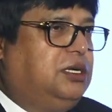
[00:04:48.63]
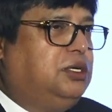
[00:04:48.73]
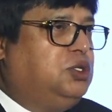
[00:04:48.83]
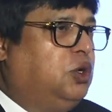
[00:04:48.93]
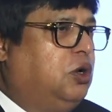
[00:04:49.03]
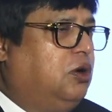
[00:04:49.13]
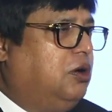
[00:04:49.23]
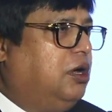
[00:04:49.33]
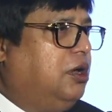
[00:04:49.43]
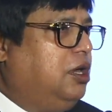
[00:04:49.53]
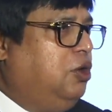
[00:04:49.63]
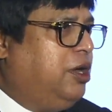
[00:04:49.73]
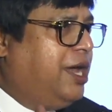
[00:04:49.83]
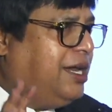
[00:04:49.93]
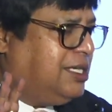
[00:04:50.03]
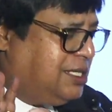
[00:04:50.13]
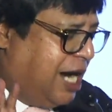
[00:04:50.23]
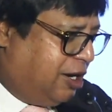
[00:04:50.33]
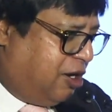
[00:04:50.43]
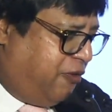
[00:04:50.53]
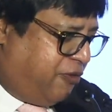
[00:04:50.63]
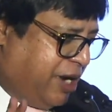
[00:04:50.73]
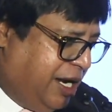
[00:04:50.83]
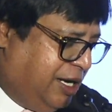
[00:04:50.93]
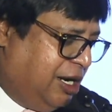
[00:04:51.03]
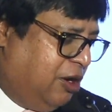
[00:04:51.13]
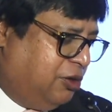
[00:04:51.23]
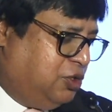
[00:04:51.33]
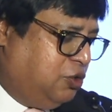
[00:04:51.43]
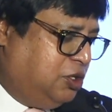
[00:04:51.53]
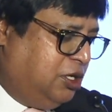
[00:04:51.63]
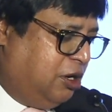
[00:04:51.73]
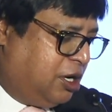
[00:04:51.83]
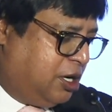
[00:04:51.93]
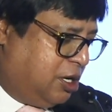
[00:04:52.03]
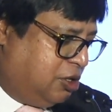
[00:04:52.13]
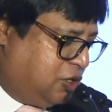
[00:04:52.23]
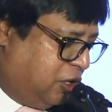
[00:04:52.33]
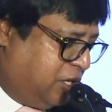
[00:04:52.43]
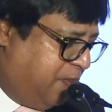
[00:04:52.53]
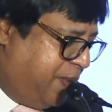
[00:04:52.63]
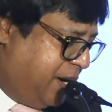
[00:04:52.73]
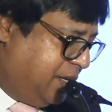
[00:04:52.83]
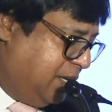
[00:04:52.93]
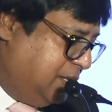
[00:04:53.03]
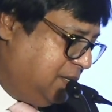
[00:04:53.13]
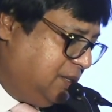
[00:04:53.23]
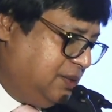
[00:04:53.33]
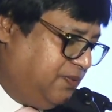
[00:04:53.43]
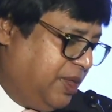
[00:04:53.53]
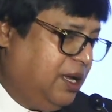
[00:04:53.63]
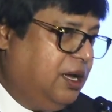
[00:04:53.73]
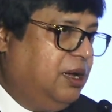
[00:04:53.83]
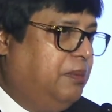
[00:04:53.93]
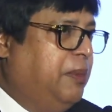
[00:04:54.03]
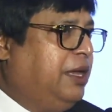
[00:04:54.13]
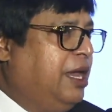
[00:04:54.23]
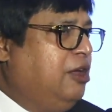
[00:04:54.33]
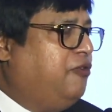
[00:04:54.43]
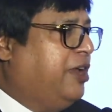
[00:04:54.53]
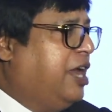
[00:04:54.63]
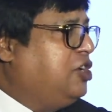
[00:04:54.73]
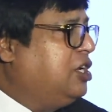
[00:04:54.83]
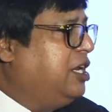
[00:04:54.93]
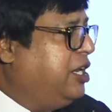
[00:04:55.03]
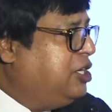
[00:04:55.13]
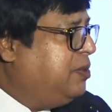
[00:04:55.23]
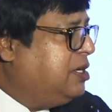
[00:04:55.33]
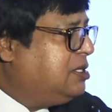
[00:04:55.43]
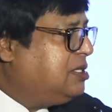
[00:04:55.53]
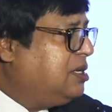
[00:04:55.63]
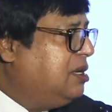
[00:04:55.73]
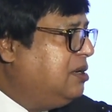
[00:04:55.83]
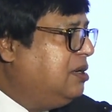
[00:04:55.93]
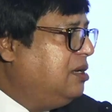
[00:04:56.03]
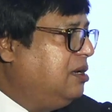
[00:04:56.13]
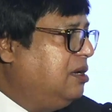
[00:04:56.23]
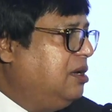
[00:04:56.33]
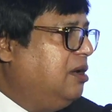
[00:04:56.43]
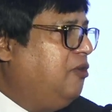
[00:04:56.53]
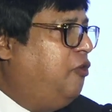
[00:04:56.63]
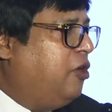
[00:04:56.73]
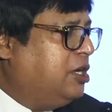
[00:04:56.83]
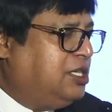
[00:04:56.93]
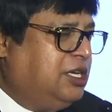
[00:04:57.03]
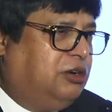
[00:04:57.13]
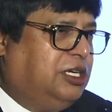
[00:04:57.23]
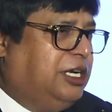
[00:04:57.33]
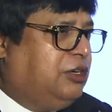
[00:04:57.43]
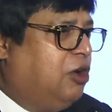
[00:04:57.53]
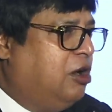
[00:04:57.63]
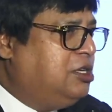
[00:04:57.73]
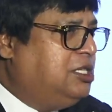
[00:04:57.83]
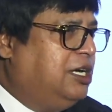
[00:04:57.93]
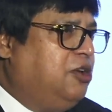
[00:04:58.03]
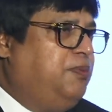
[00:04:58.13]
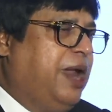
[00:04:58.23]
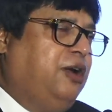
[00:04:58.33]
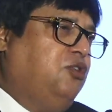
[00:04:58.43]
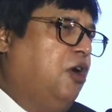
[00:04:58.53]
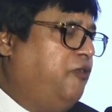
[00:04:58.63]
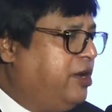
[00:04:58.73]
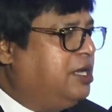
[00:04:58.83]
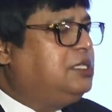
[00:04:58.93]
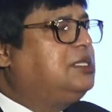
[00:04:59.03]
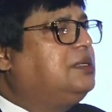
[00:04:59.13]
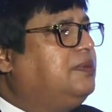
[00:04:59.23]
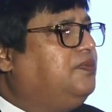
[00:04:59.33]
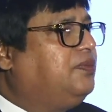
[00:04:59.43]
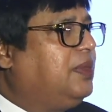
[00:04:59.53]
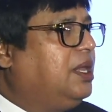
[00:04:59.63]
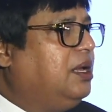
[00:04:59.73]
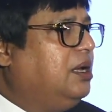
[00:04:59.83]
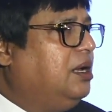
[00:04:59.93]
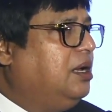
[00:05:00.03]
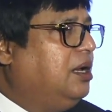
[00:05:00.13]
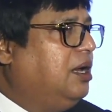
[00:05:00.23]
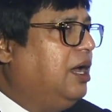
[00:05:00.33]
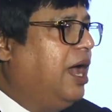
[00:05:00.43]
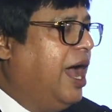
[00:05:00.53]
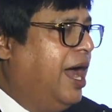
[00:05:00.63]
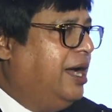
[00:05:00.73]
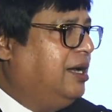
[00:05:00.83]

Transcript: So you can start off right now choosing your consortium partners, making your financial arrangements, focusing on the technology that you plan to offer us, and